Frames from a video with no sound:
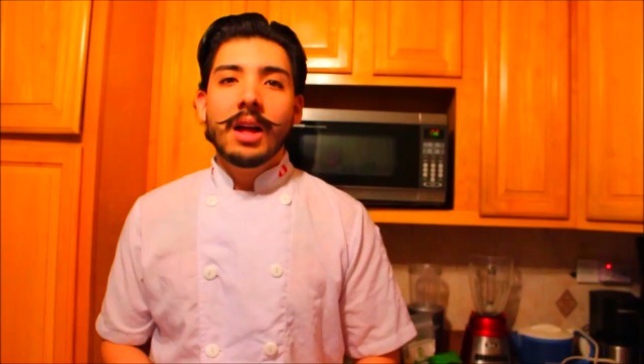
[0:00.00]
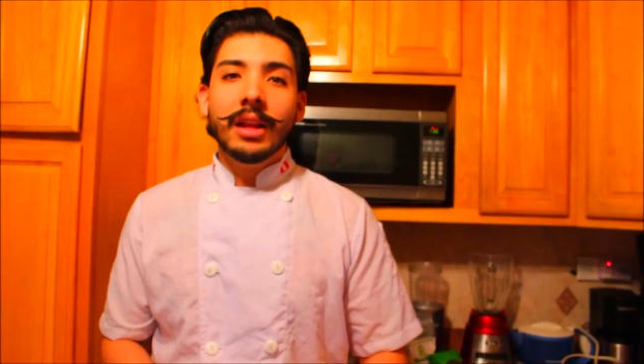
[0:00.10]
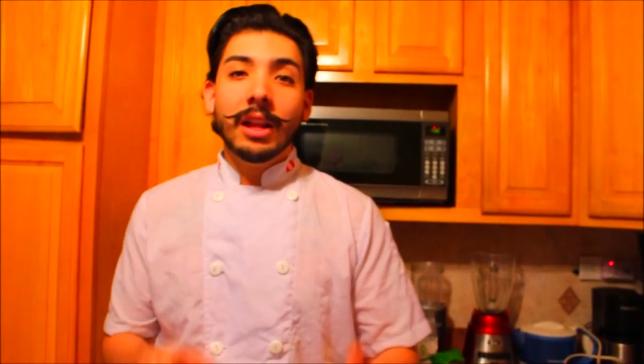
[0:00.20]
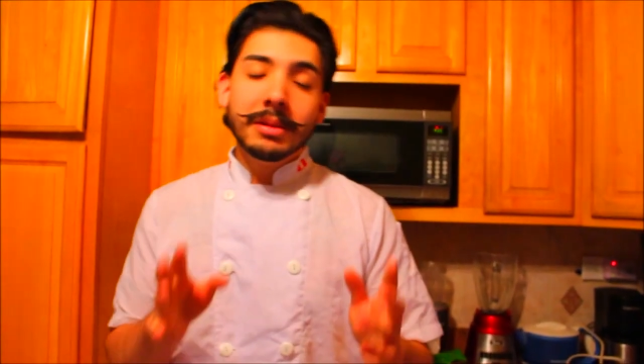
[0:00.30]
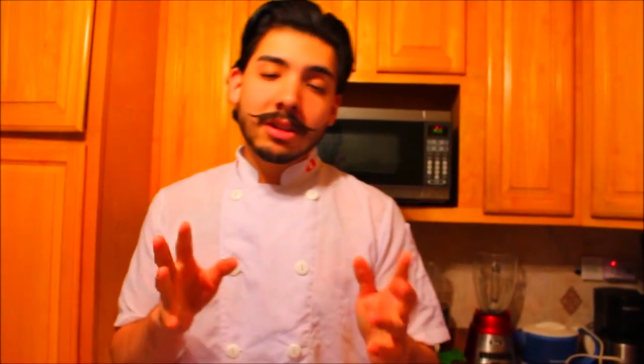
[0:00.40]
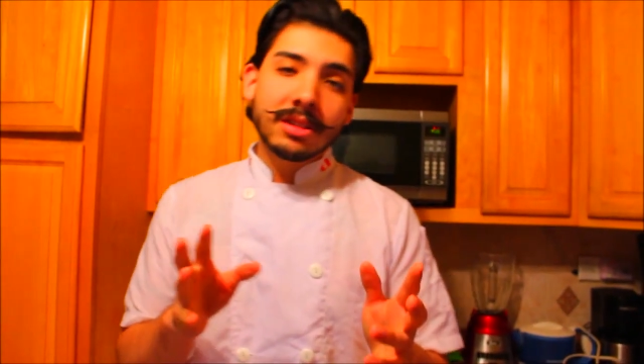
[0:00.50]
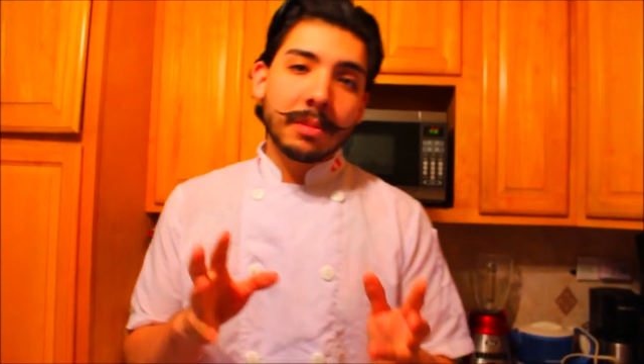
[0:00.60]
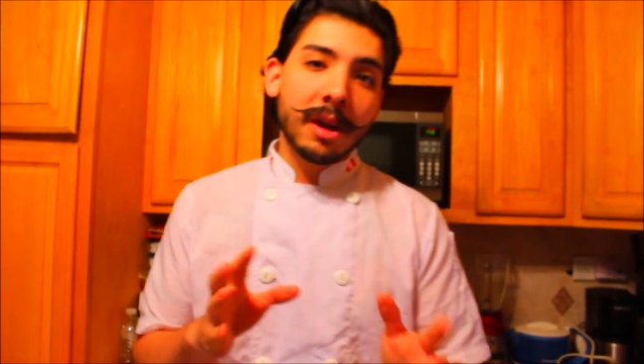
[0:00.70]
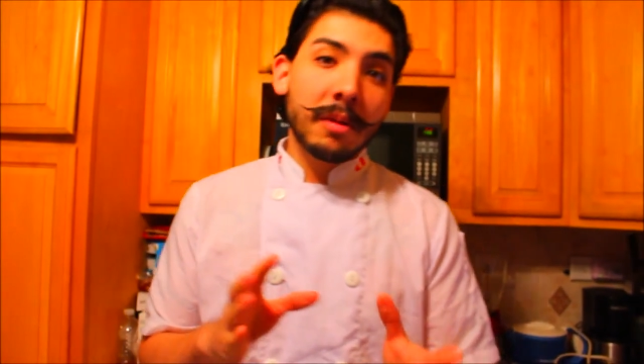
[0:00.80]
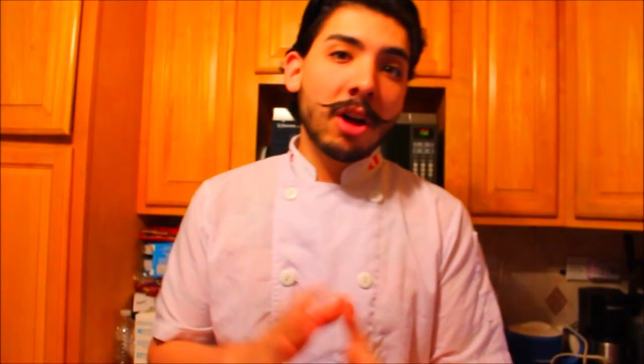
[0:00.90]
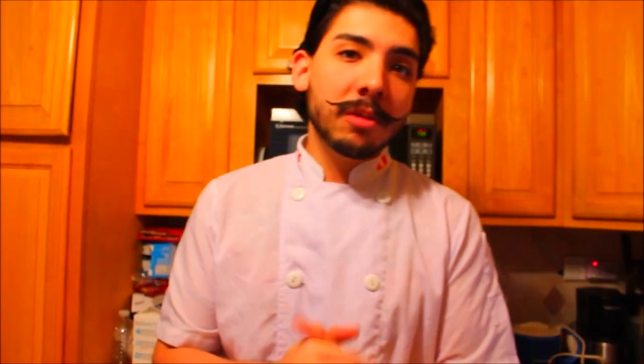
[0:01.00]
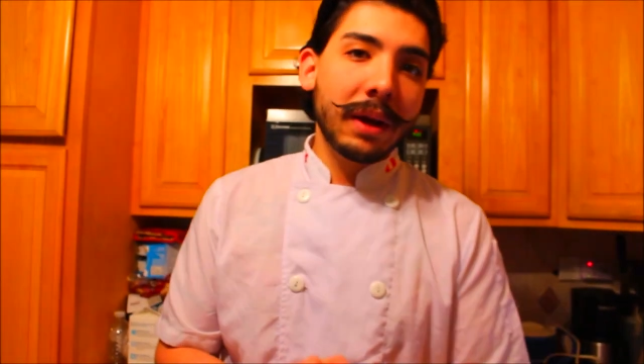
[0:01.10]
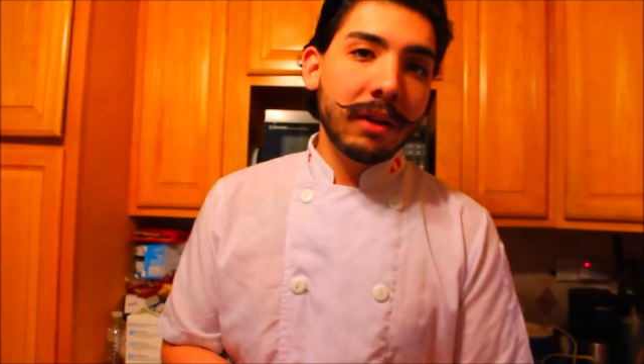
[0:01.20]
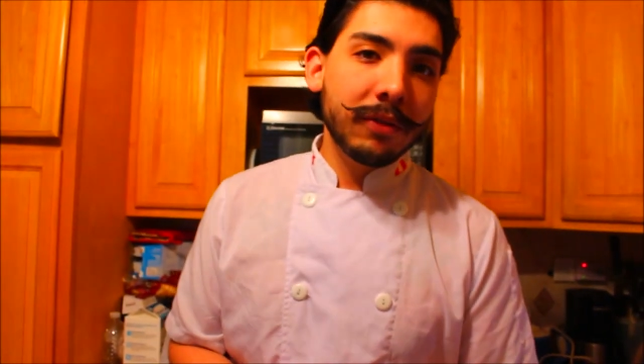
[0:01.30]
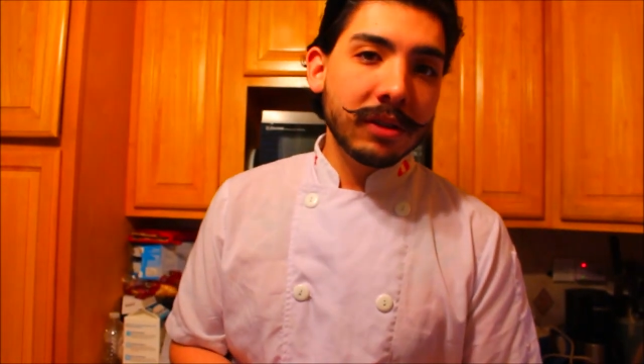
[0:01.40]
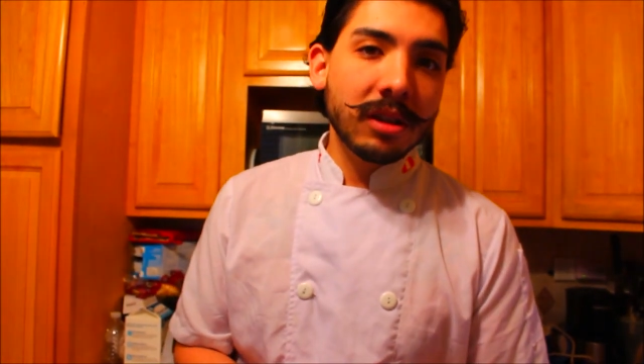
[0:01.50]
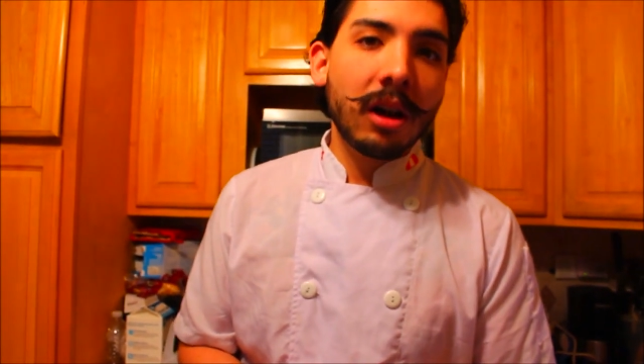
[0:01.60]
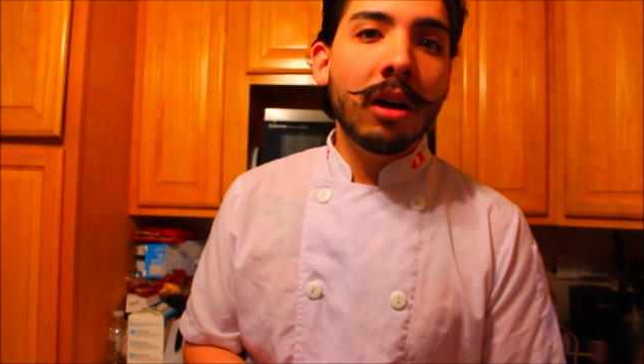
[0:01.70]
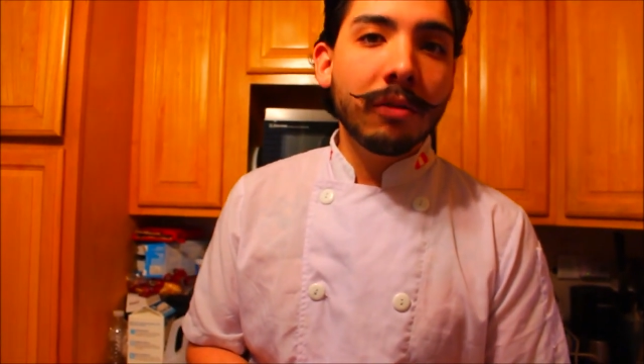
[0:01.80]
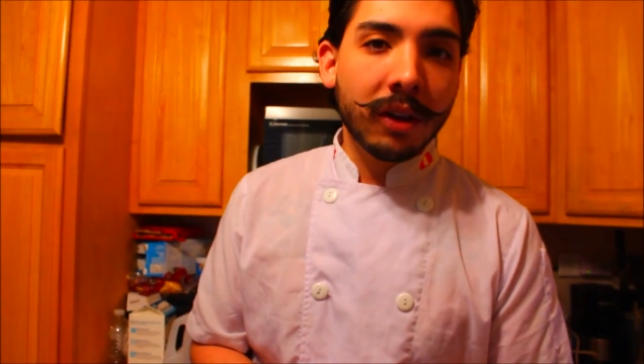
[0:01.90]
Now let me tell you some of the health benefits
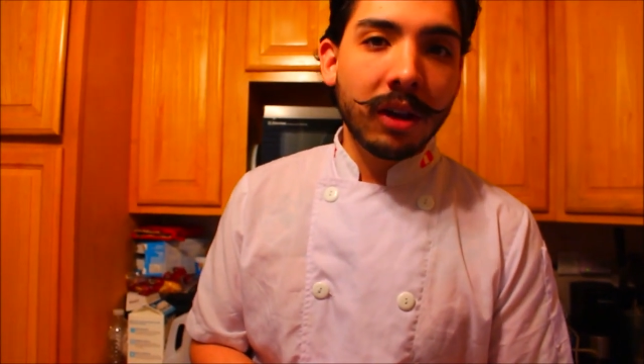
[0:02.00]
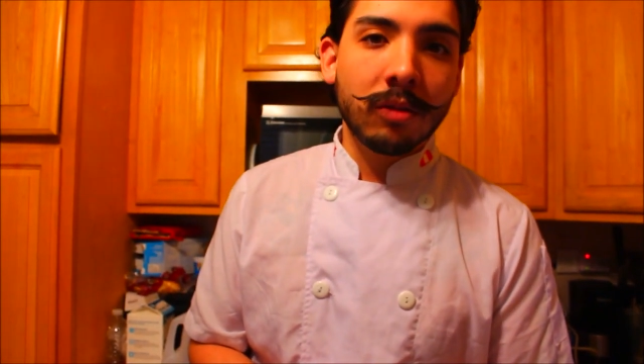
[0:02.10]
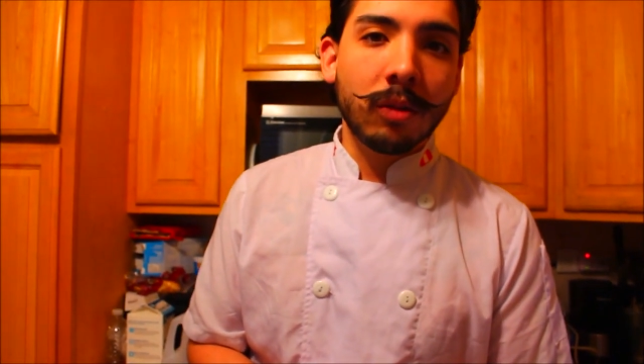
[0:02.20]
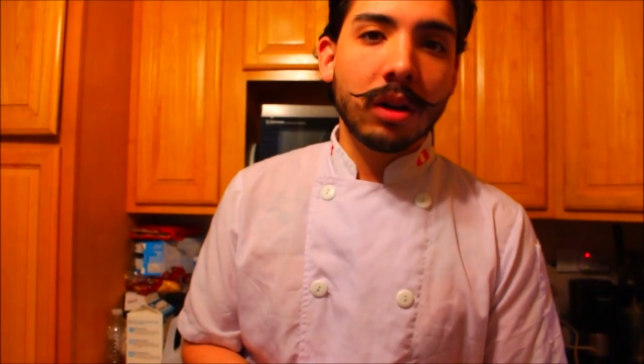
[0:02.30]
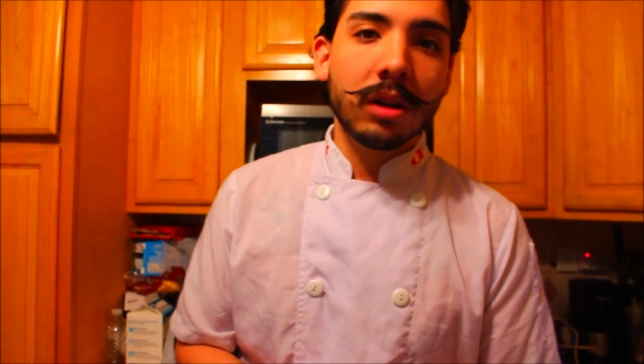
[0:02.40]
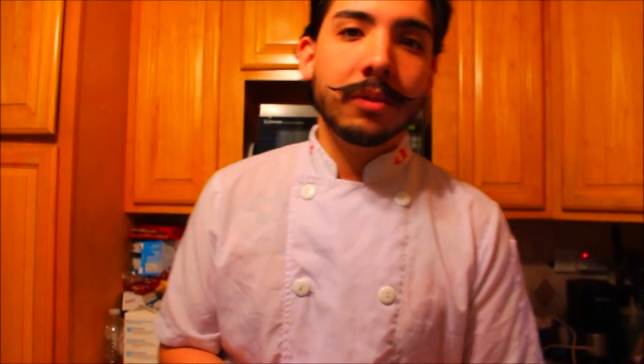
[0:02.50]
of quinoa.